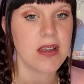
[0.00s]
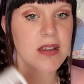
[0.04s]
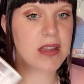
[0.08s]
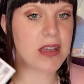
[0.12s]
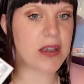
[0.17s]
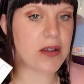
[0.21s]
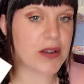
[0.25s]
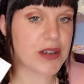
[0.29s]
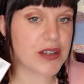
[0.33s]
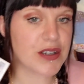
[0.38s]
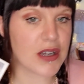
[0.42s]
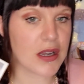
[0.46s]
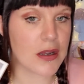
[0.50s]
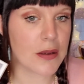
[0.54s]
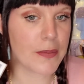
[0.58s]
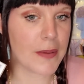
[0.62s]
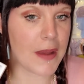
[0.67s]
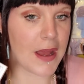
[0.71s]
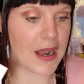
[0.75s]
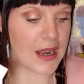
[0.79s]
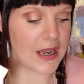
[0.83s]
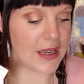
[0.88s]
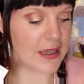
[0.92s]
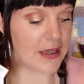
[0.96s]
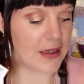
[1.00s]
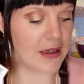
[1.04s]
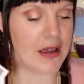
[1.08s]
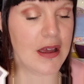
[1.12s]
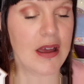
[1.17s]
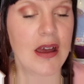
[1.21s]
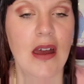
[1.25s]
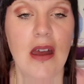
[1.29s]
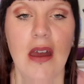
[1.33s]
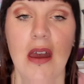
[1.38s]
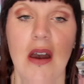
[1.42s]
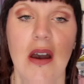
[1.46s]
The eyeshadow palette,
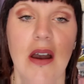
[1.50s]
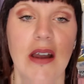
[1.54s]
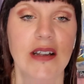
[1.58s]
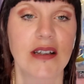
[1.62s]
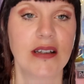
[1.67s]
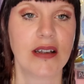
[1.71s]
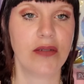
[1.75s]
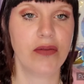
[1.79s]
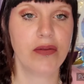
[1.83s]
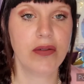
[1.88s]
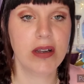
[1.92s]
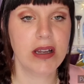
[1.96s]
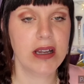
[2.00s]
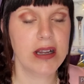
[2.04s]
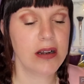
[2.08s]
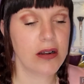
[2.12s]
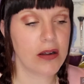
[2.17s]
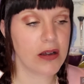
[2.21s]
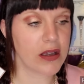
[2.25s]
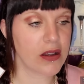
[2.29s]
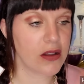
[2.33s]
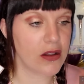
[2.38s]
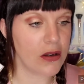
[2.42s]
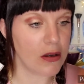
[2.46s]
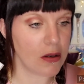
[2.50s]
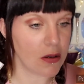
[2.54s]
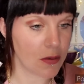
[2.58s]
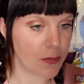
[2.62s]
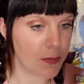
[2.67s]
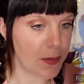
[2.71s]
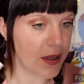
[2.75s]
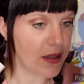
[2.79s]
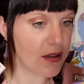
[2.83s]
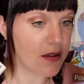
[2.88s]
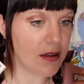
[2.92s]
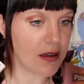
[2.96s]
I definitely like the look
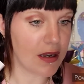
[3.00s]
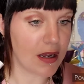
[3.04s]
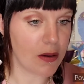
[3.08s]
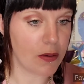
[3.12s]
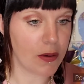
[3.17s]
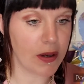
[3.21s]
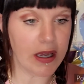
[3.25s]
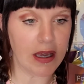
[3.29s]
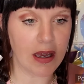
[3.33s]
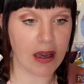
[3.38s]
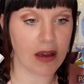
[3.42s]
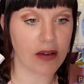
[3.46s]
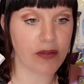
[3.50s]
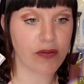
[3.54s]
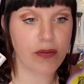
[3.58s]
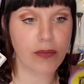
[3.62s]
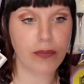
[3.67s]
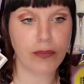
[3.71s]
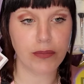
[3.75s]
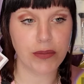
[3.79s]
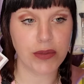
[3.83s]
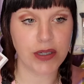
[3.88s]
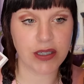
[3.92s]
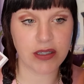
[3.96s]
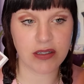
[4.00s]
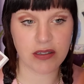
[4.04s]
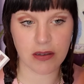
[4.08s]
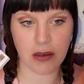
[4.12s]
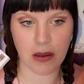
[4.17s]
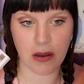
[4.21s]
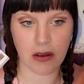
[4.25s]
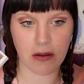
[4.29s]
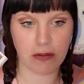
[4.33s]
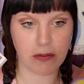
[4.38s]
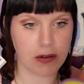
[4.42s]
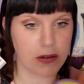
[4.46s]
better now I have
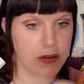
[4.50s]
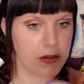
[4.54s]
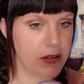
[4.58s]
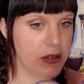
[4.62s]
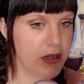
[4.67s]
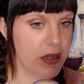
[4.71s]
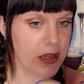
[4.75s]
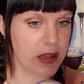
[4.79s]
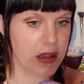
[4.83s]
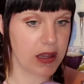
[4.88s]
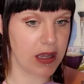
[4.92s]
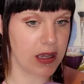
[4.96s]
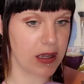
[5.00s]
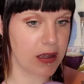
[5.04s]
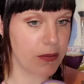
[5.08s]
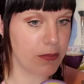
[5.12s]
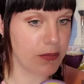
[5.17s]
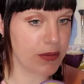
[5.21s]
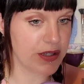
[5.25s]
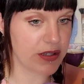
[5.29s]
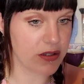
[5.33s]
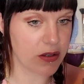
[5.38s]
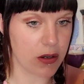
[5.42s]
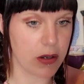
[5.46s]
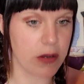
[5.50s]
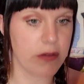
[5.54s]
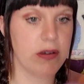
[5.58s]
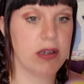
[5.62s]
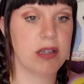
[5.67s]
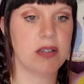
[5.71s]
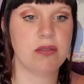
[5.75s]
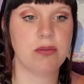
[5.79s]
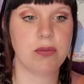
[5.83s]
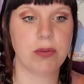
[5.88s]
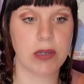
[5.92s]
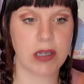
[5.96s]
mascara on. I think mascara
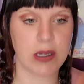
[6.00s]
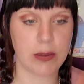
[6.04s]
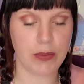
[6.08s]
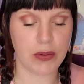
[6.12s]
has really